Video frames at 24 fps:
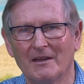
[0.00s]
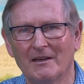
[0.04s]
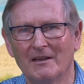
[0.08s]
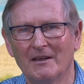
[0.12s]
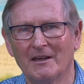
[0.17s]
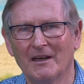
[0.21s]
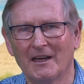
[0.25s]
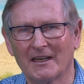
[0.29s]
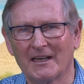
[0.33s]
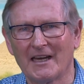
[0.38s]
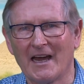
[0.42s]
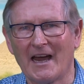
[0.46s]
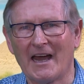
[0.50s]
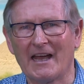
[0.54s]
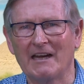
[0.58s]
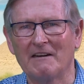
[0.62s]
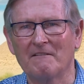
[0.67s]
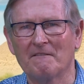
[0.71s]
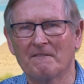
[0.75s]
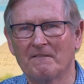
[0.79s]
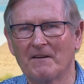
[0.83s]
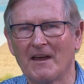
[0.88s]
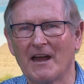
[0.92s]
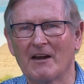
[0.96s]

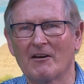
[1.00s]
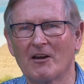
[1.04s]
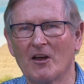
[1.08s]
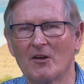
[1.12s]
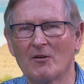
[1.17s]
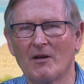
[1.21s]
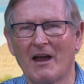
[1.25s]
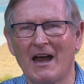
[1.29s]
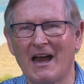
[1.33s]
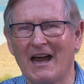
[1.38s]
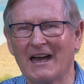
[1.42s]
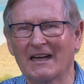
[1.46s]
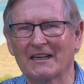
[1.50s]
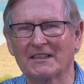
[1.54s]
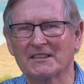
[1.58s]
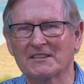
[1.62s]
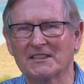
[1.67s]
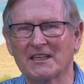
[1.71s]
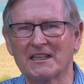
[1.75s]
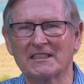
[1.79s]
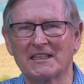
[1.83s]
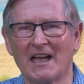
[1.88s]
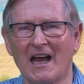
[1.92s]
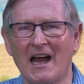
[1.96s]
Again, Pharaoh hardens
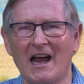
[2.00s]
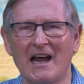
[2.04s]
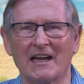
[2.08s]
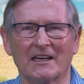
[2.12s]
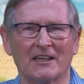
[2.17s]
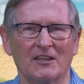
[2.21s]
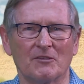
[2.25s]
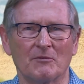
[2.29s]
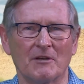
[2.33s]
his heart and